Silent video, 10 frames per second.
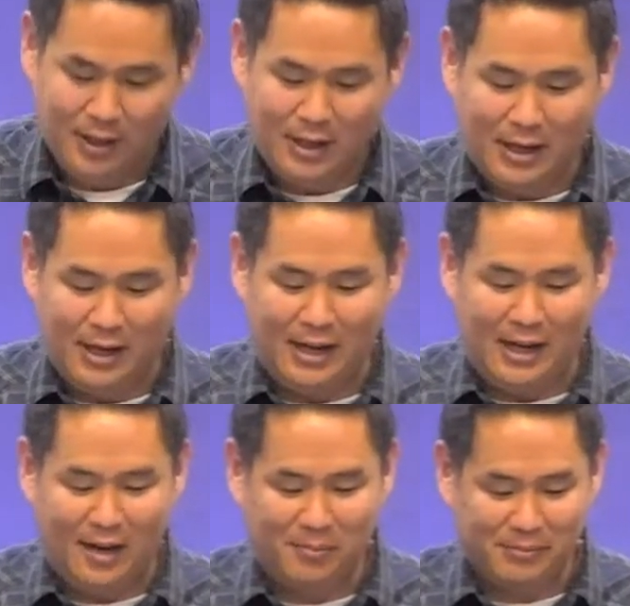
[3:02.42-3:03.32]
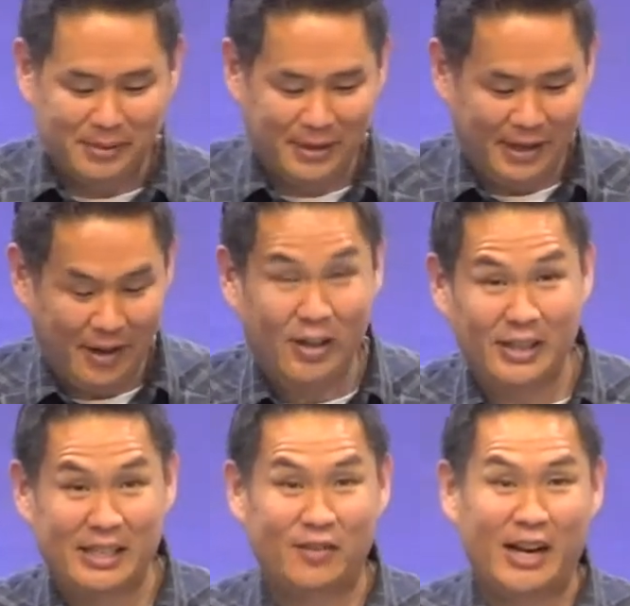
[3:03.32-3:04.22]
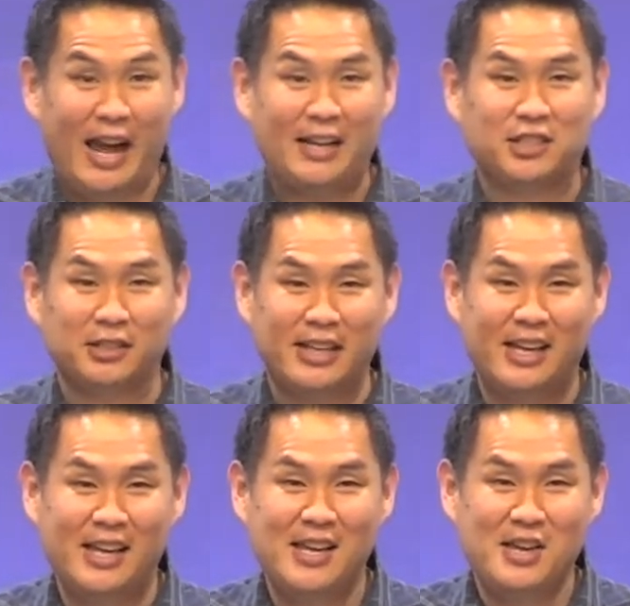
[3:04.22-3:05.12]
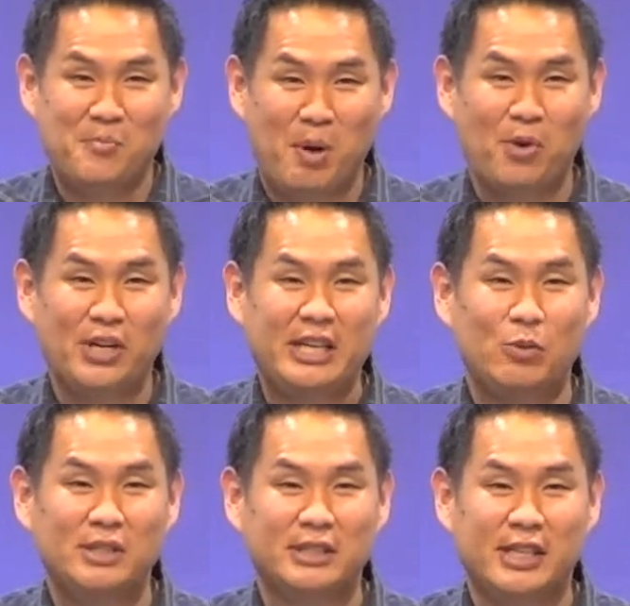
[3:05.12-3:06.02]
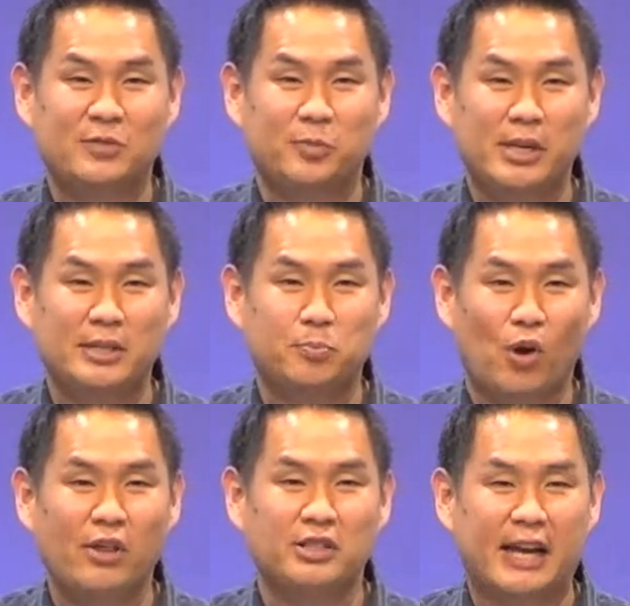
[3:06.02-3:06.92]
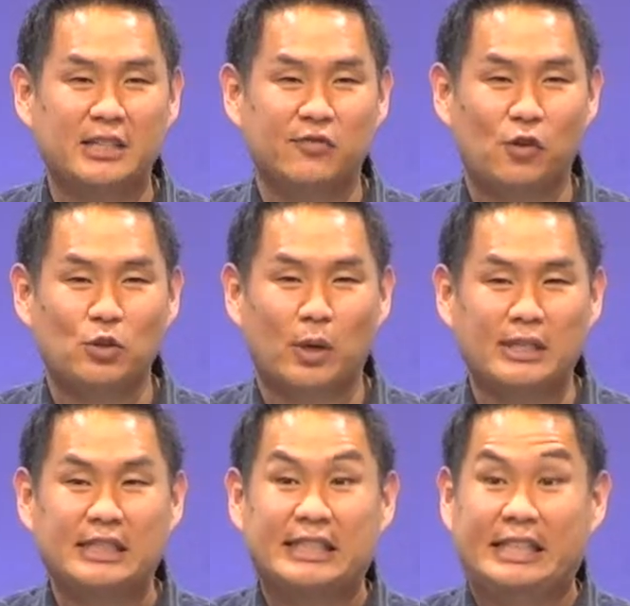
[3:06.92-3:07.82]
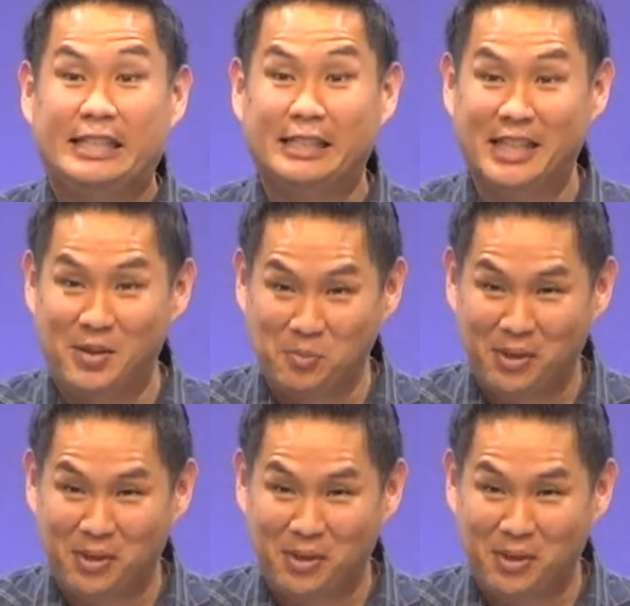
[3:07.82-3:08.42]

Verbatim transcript: Um, even actually, remember, he was, his, his brothers actually first wanted to kill him,